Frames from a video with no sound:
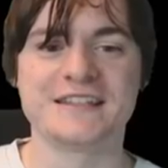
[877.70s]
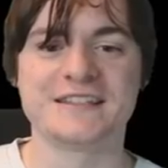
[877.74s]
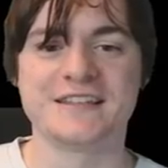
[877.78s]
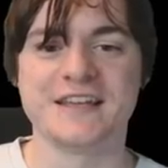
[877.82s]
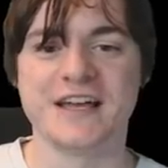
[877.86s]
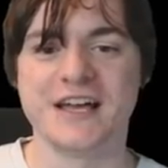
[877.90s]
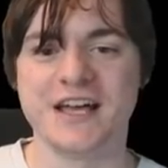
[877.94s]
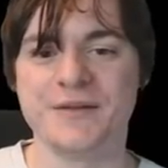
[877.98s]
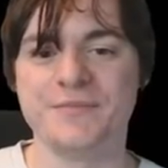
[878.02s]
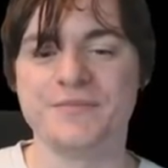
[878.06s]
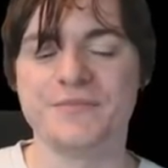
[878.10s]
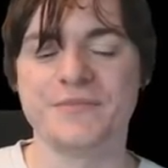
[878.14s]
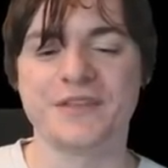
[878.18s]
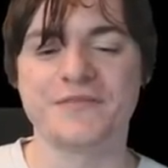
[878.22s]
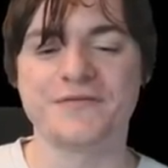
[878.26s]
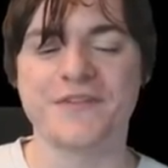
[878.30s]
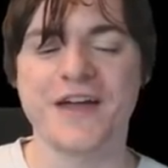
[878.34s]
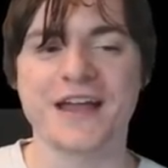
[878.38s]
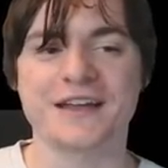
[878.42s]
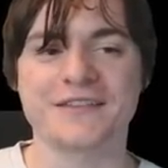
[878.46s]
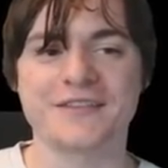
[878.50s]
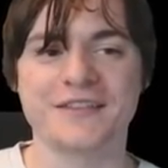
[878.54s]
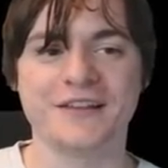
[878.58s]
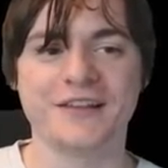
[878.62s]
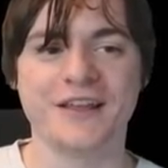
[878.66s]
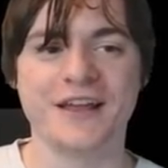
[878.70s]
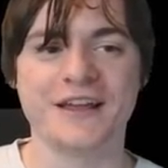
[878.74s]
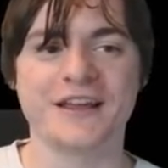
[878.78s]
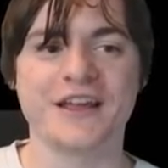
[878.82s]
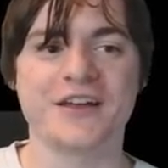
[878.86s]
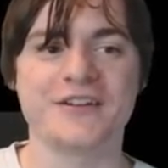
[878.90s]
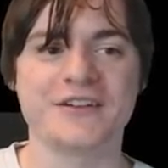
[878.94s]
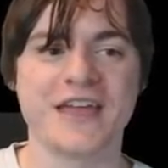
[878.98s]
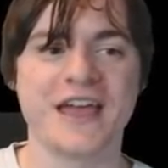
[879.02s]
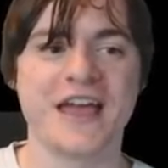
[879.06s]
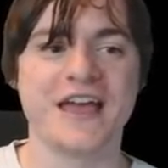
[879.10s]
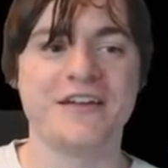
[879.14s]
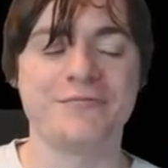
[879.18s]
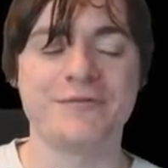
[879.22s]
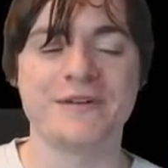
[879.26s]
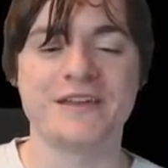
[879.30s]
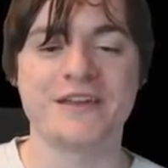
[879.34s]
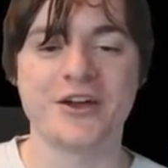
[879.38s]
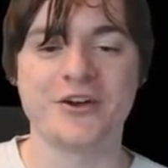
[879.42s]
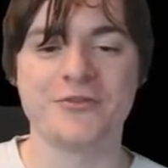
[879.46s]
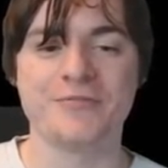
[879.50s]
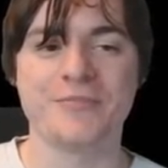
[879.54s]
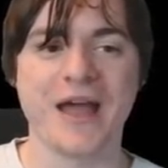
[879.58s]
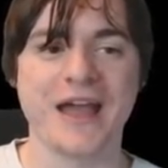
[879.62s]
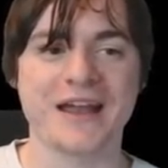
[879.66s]
the fact that, like, oh yeah, if we
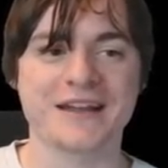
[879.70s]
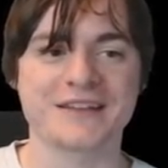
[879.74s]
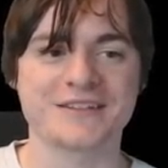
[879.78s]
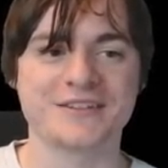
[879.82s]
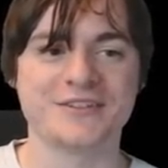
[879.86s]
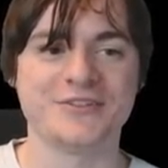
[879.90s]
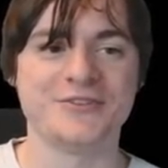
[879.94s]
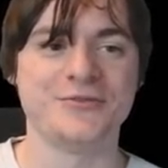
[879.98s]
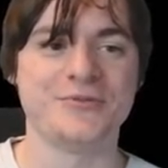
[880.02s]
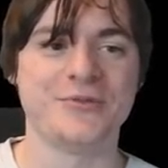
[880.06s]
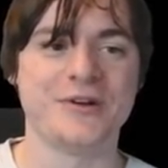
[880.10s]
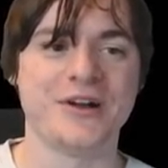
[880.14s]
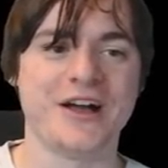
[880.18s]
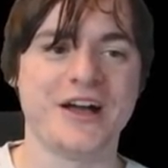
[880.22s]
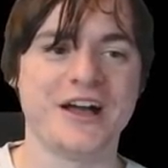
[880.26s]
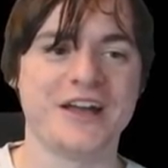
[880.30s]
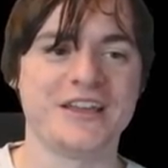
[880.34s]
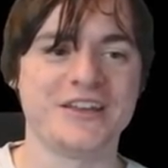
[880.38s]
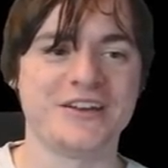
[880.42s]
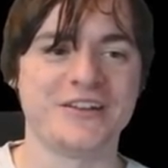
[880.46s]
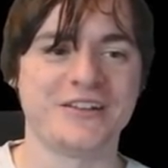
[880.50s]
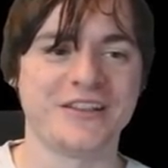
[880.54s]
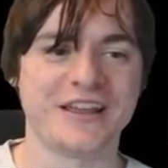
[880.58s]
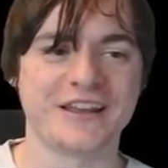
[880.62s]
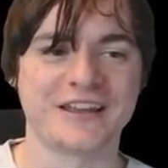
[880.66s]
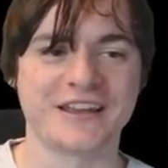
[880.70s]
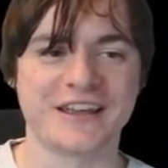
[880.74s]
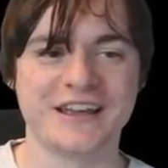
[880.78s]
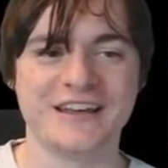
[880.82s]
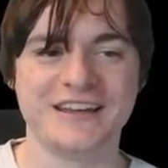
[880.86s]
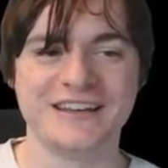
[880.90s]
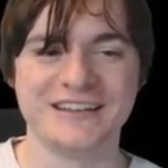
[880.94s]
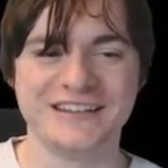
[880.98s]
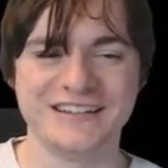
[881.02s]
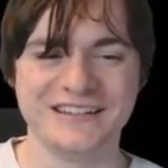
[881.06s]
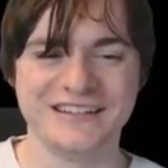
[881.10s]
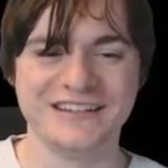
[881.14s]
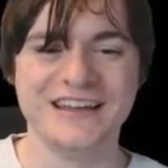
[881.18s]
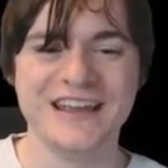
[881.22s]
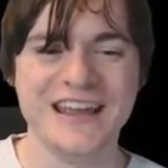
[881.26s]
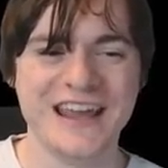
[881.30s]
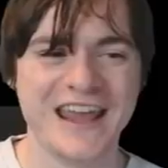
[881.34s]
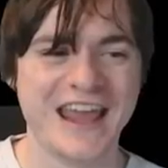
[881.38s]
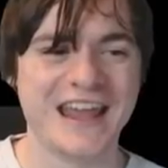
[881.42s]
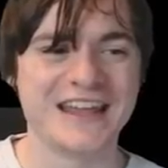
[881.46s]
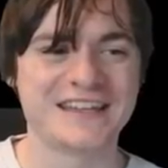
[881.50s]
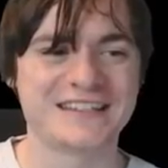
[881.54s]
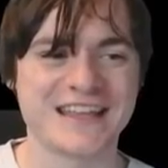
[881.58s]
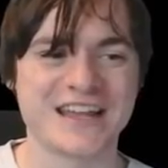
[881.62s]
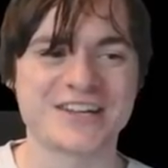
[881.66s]
go back to, you know, like,
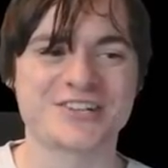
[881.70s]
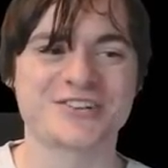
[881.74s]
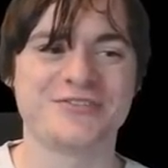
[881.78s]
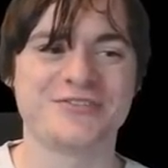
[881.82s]
international